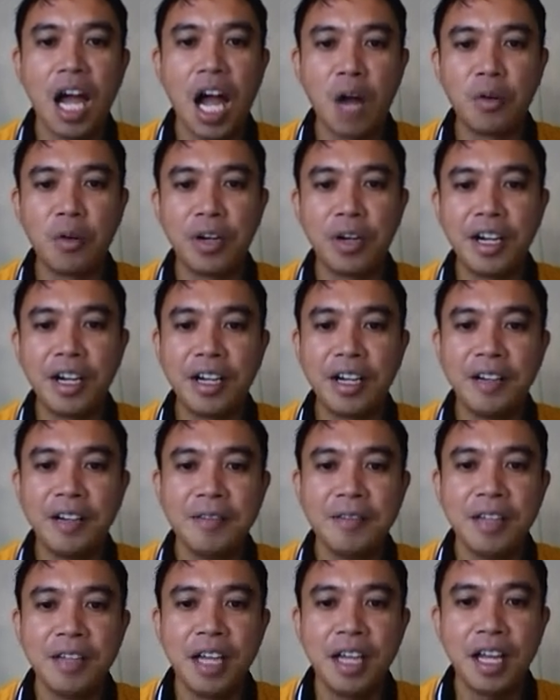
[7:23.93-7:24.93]
our
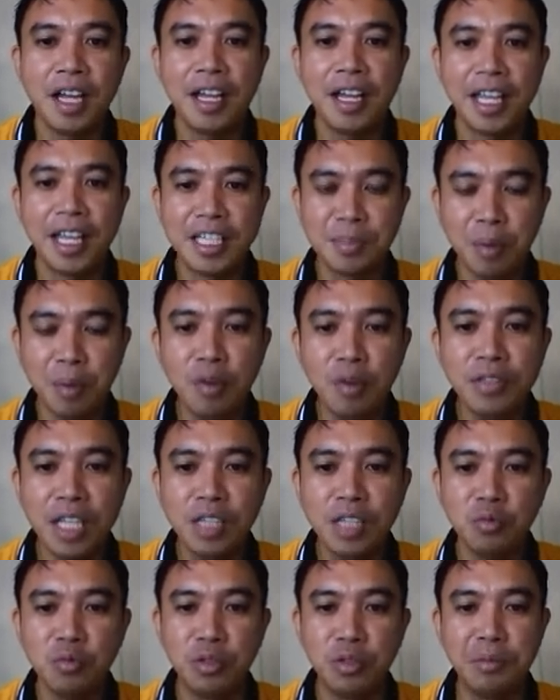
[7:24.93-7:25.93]

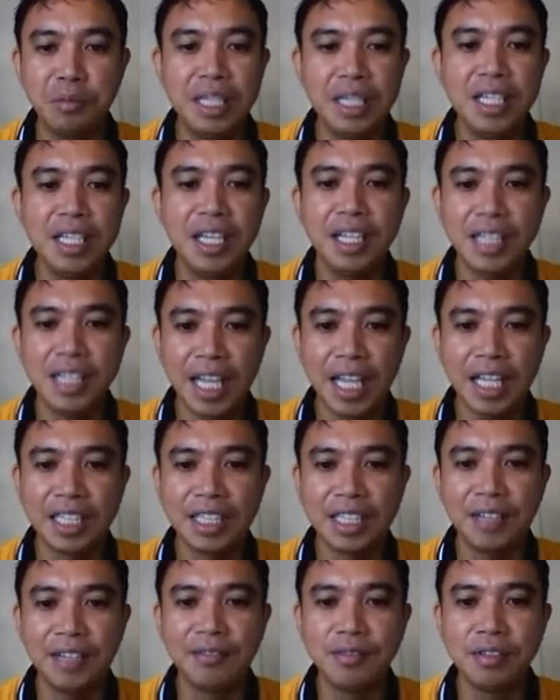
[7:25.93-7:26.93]
exponent would be
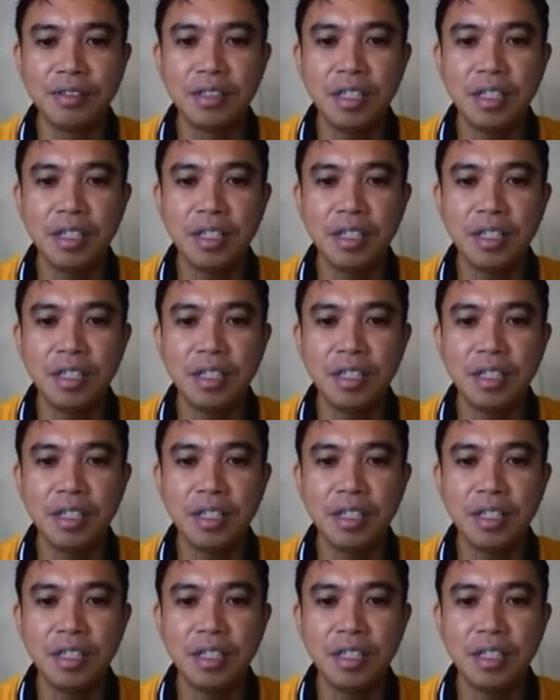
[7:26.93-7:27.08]
negative.